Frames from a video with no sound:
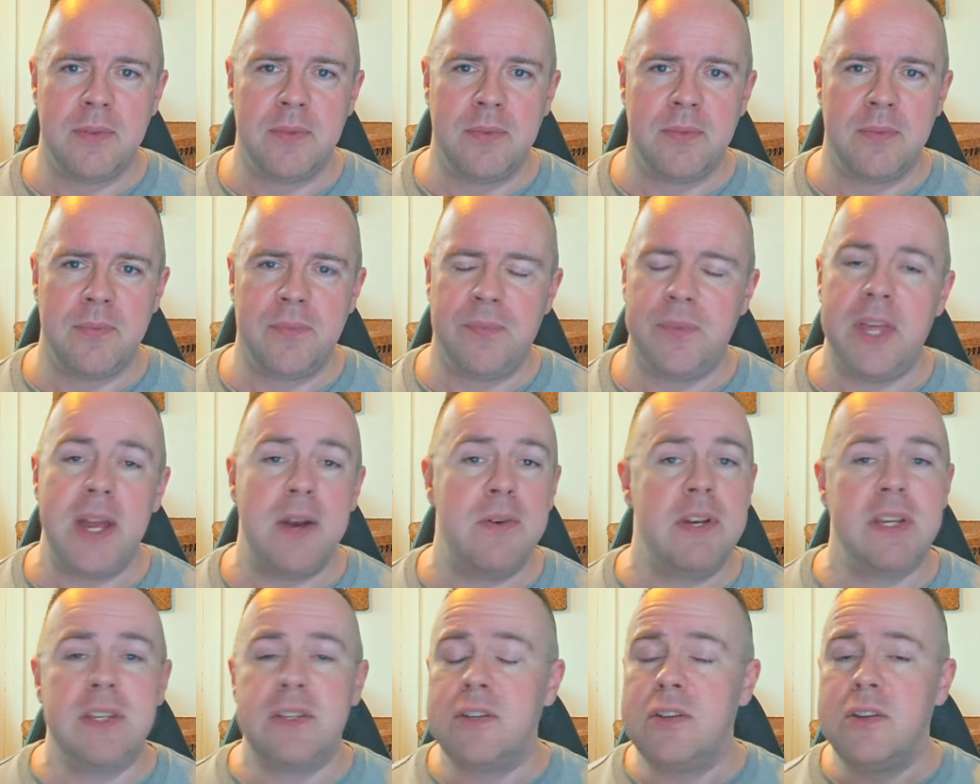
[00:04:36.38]
There
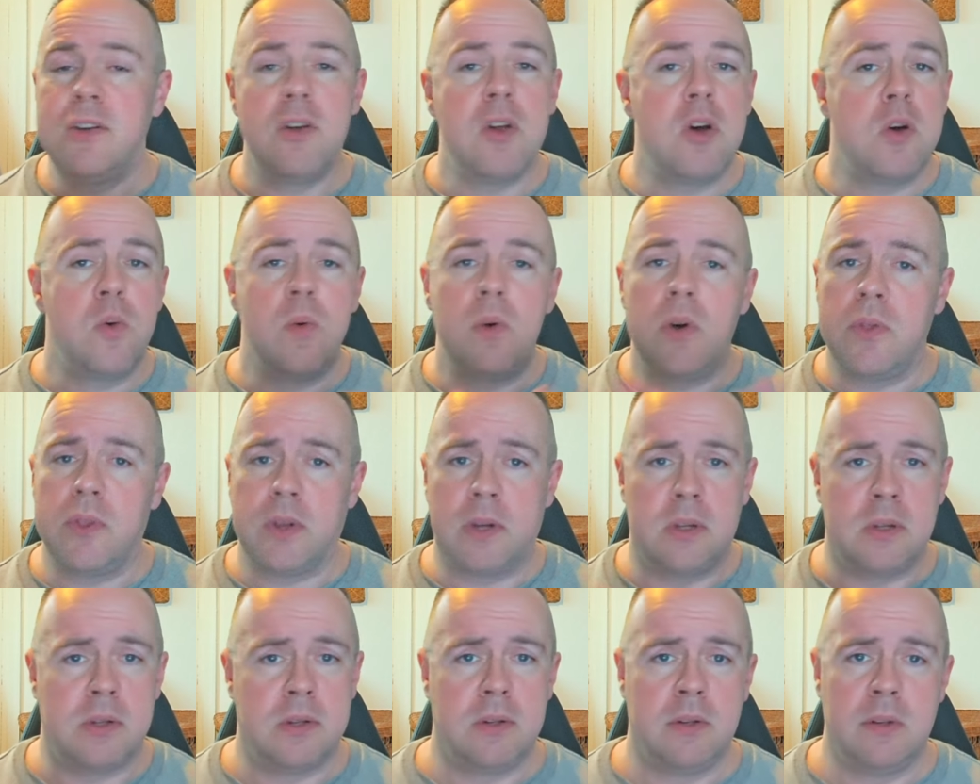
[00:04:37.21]
is no other.
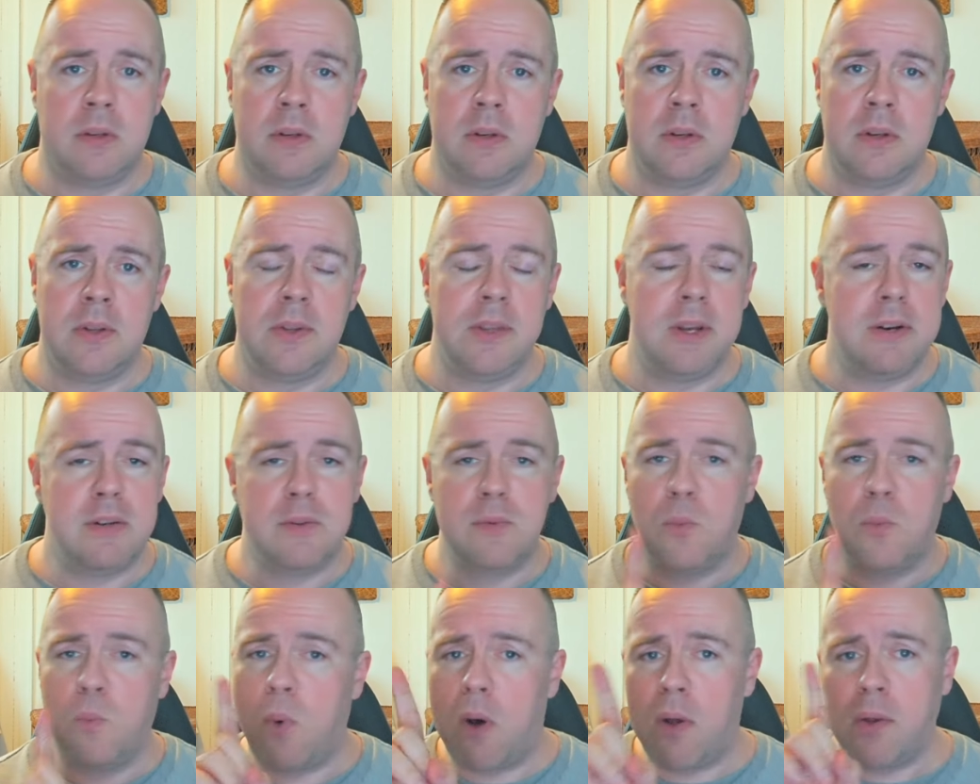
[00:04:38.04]
There is
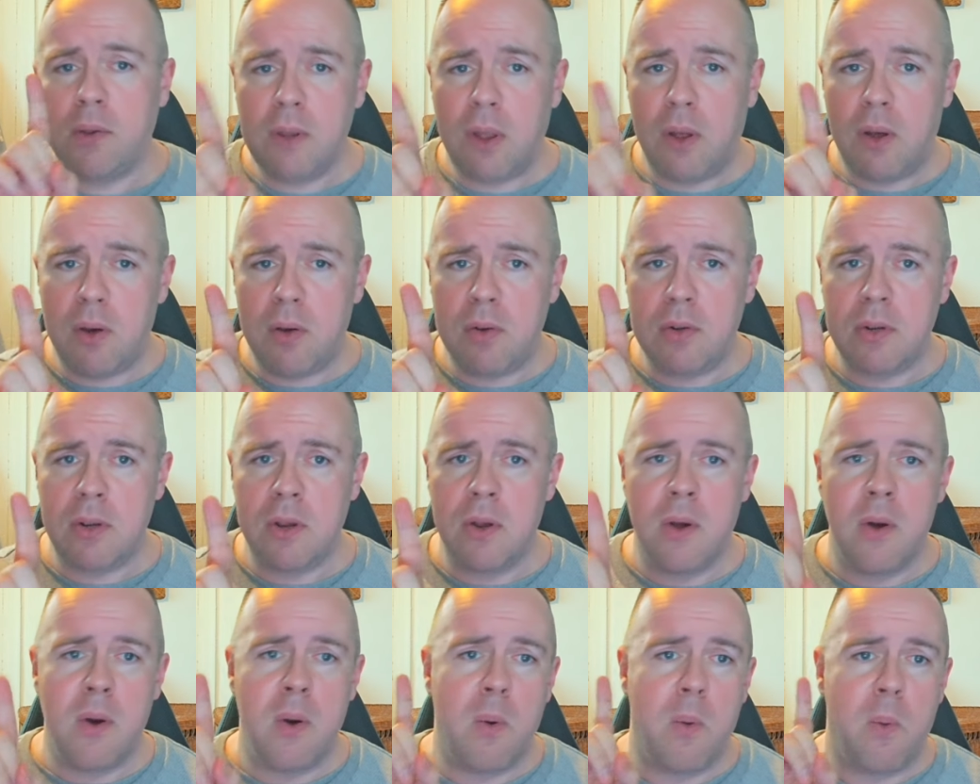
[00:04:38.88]
one Lord,
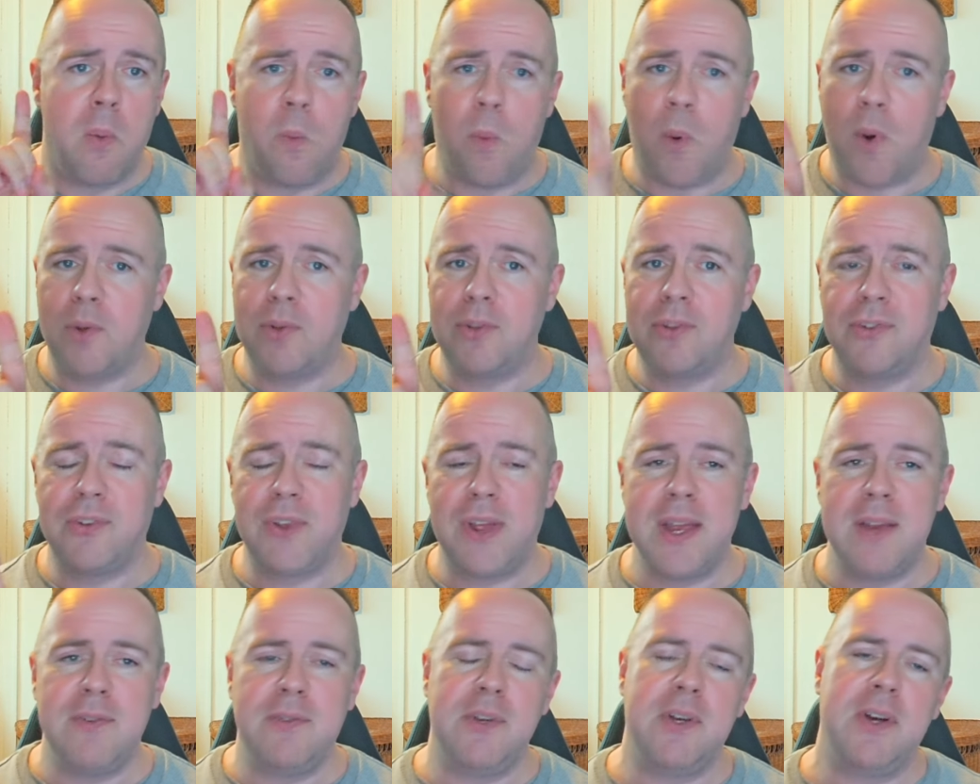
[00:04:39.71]
one
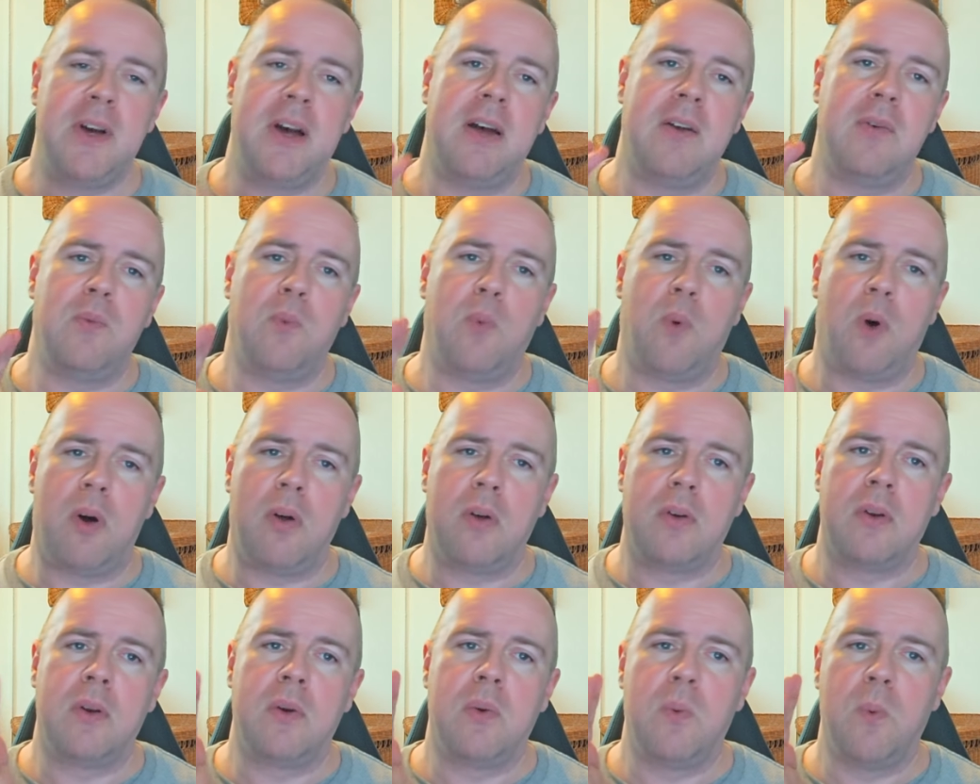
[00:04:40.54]
Saviour, and one
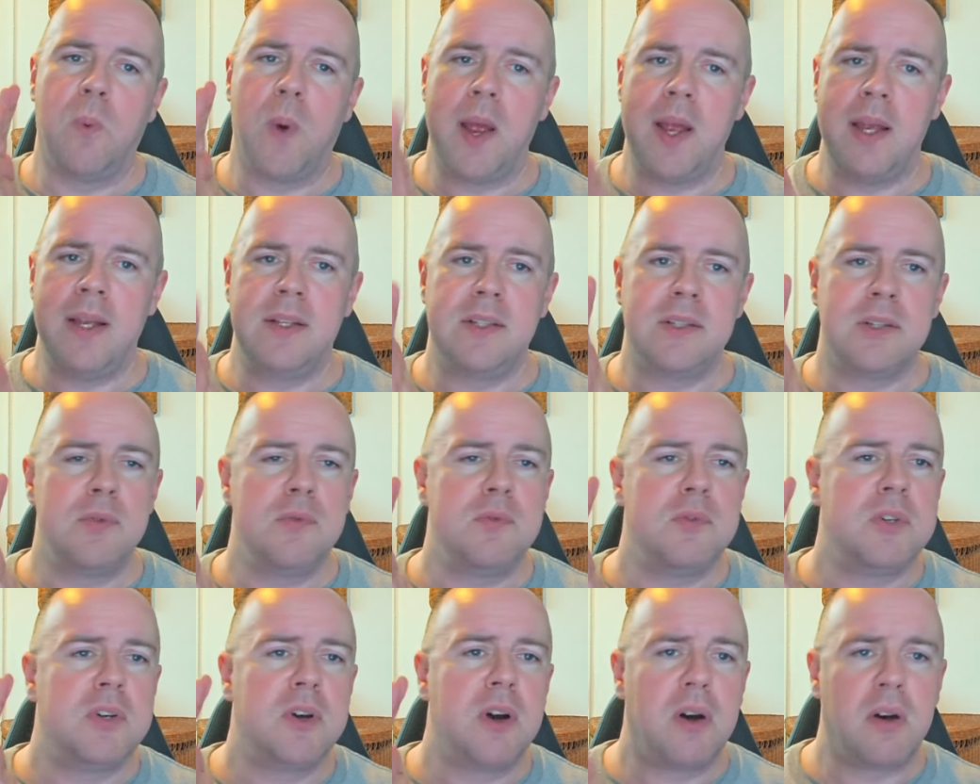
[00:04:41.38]
way to
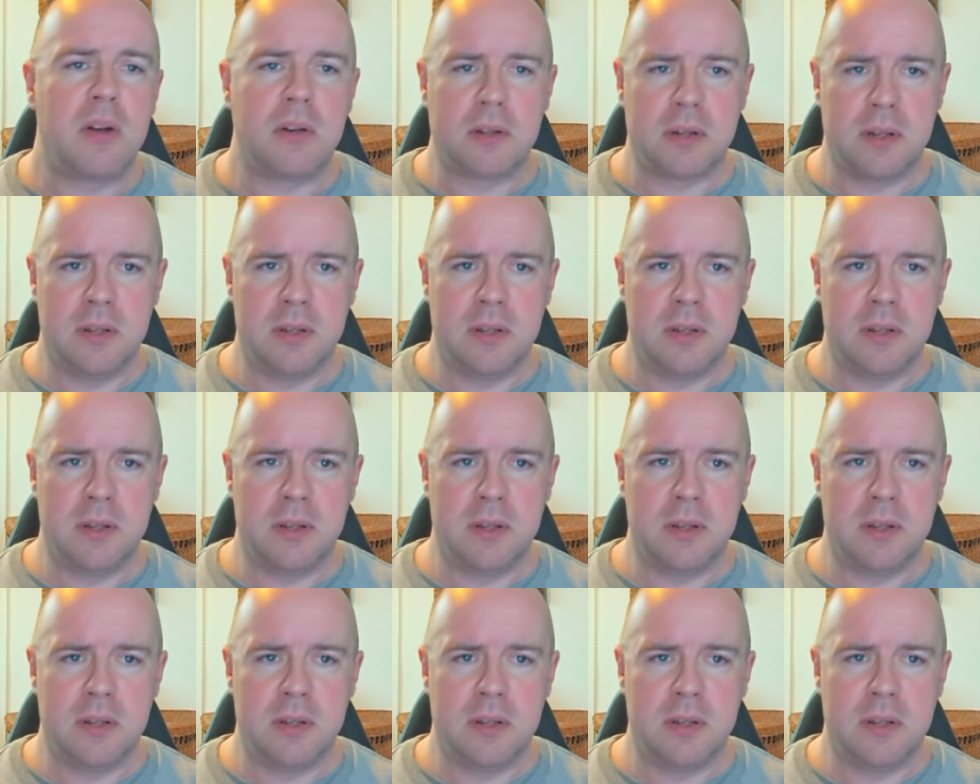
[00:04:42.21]
God.